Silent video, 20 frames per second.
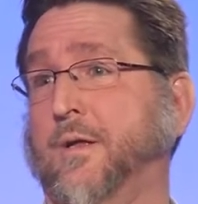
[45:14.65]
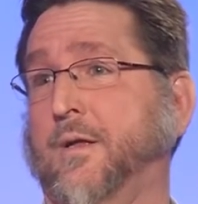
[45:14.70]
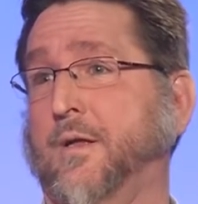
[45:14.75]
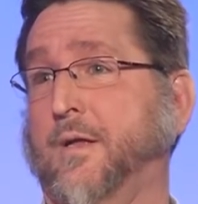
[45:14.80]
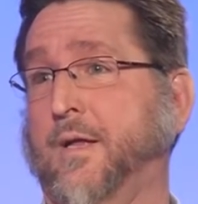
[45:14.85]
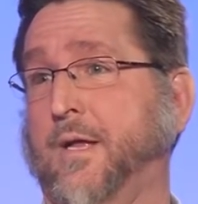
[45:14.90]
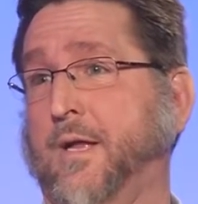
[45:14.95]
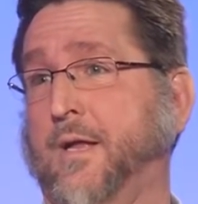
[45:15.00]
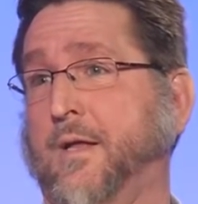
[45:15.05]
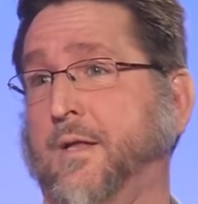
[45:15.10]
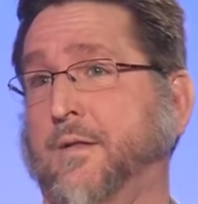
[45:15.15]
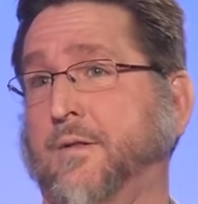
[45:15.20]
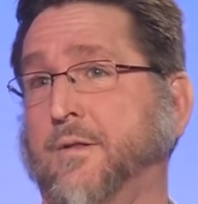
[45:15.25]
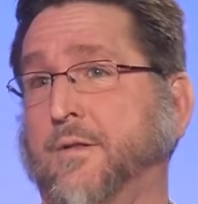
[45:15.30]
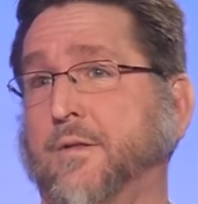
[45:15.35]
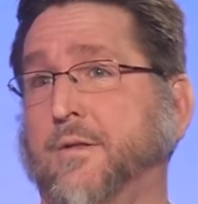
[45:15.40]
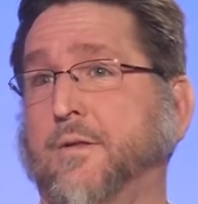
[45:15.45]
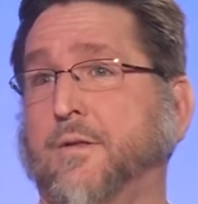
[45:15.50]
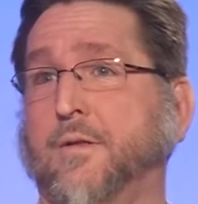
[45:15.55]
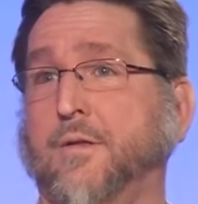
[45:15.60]
And
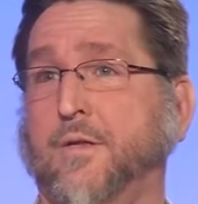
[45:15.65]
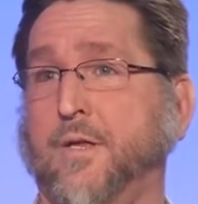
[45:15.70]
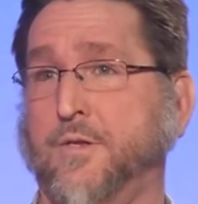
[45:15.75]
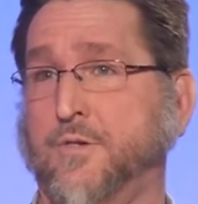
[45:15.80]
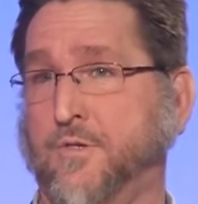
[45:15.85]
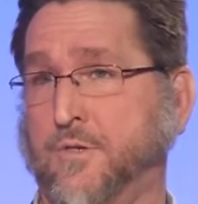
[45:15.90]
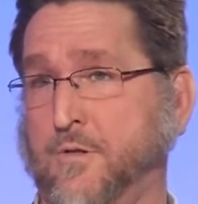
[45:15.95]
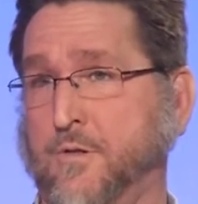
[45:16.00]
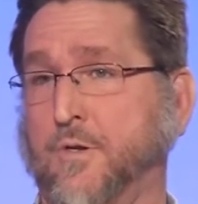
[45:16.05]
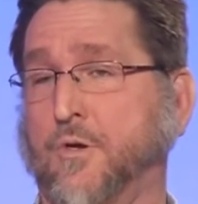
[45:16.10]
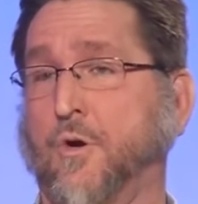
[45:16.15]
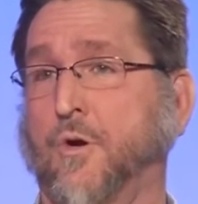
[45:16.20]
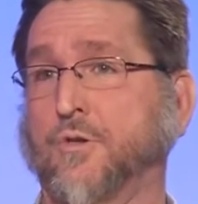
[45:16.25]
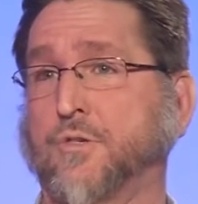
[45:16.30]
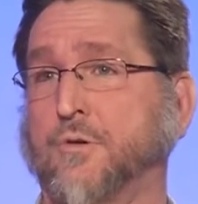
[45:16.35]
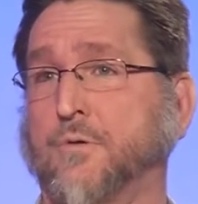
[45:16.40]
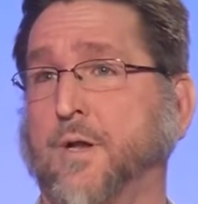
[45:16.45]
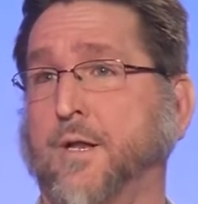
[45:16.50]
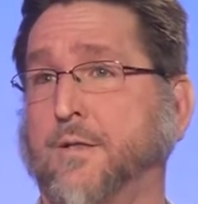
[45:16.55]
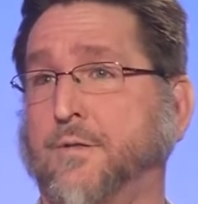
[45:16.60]
he's still
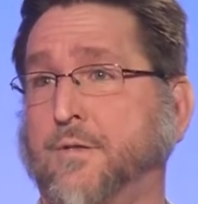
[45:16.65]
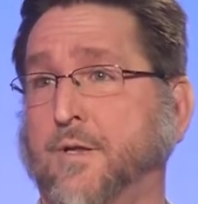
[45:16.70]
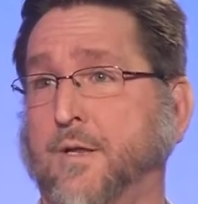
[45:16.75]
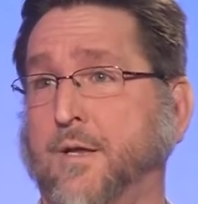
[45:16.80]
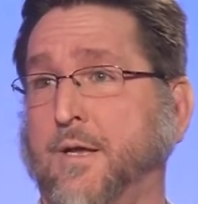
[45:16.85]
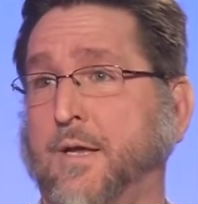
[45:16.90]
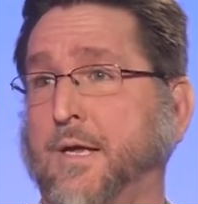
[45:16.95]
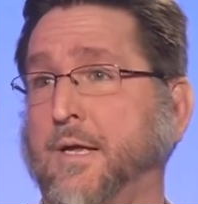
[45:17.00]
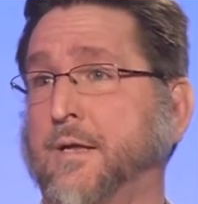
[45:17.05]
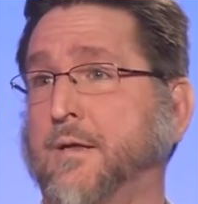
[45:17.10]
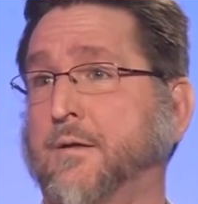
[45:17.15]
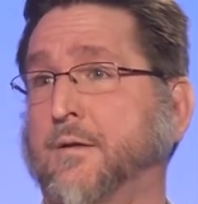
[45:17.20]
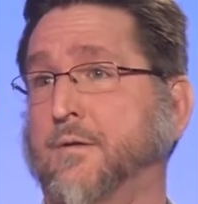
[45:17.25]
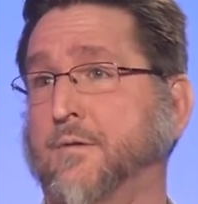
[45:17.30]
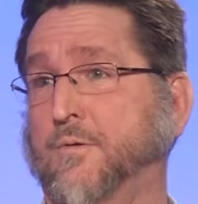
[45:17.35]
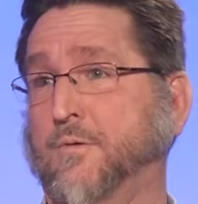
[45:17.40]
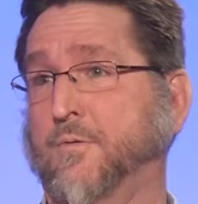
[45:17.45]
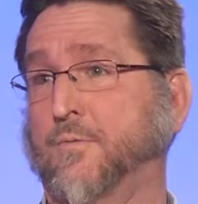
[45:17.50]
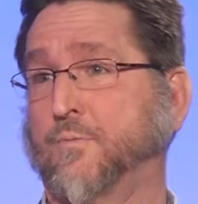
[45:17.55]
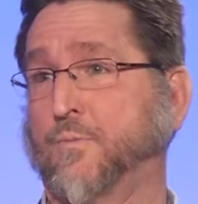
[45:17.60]
incarcerated today,
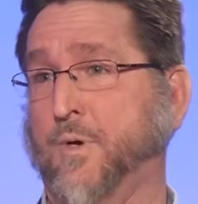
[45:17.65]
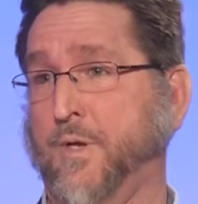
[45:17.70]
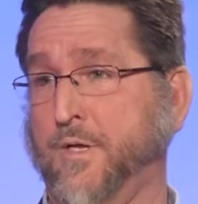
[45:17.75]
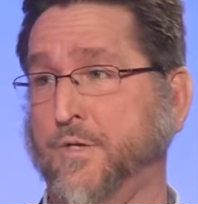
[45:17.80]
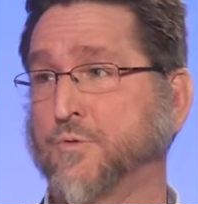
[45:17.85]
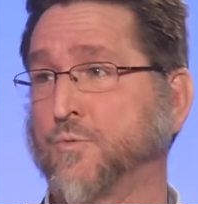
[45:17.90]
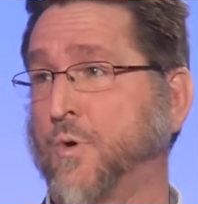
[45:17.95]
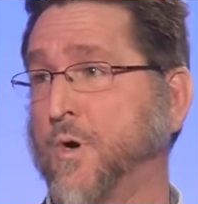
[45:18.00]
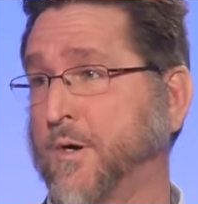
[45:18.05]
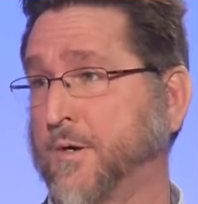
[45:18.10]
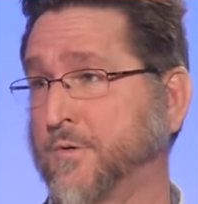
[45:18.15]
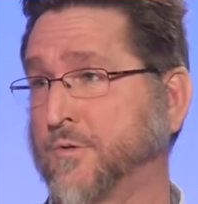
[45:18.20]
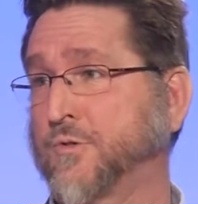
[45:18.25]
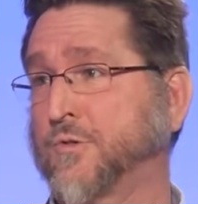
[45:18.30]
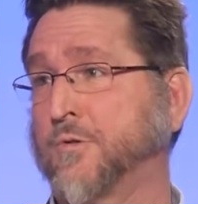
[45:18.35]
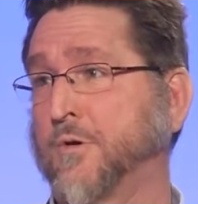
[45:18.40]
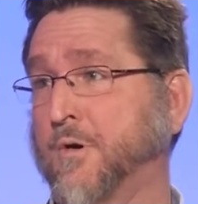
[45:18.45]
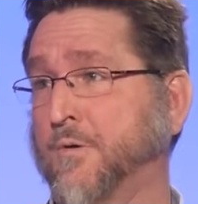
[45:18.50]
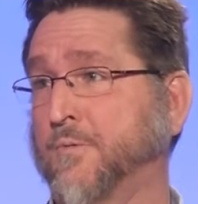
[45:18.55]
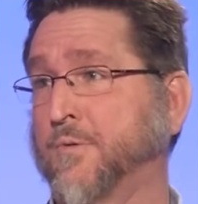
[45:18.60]
but he's walking
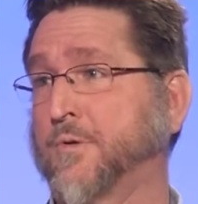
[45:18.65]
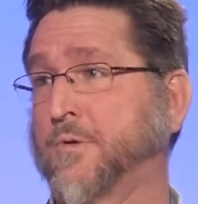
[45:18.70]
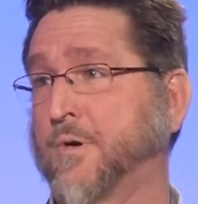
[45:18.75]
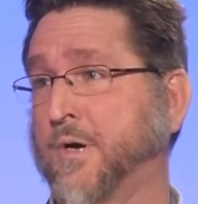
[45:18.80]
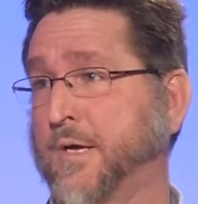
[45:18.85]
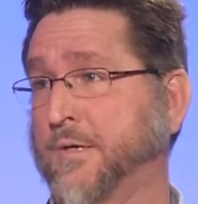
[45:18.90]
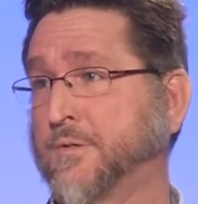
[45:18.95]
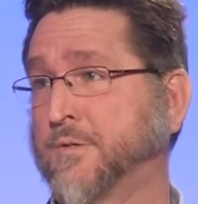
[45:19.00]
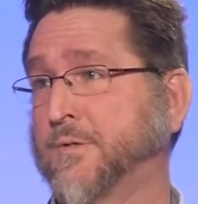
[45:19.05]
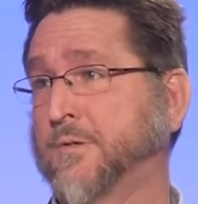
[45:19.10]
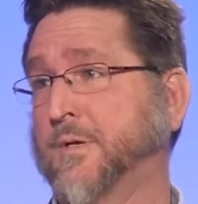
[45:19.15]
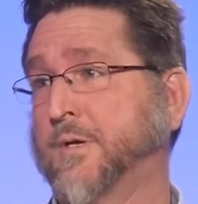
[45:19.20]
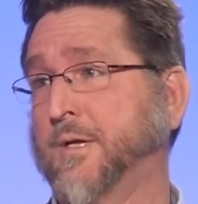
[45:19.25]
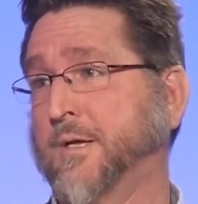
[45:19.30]
strong with Christ.